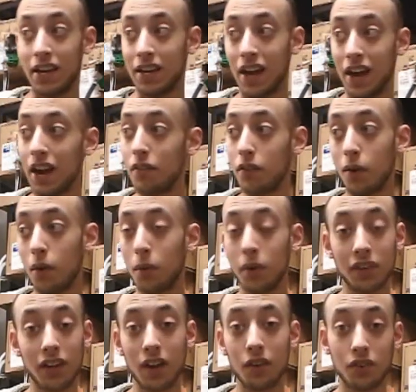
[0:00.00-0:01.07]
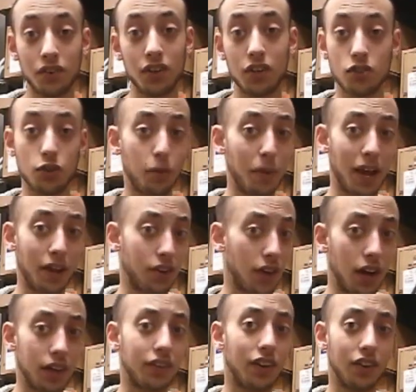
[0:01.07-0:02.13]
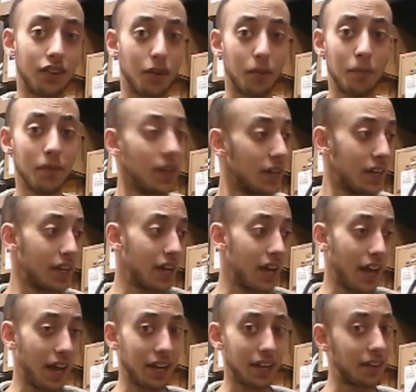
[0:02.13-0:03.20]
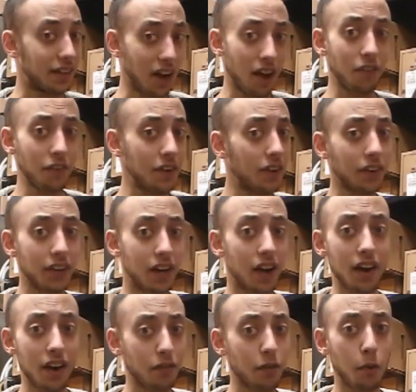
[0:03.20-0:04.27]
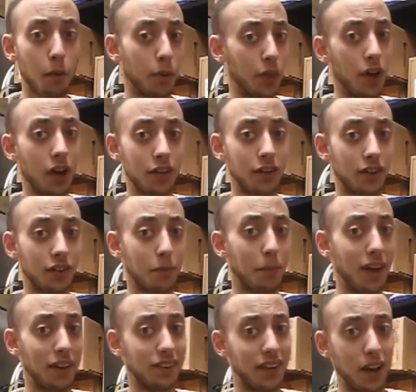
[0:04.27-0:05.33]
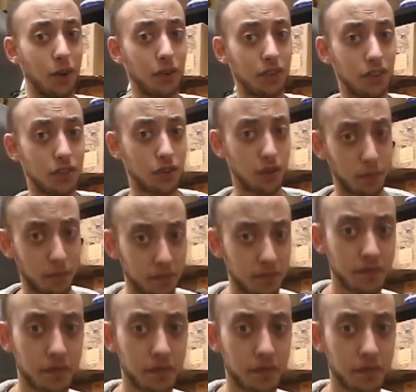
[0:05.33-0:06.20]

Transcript: not everyone with Down syndrome has autism, and definitely not everyone with autism has Down syndrome.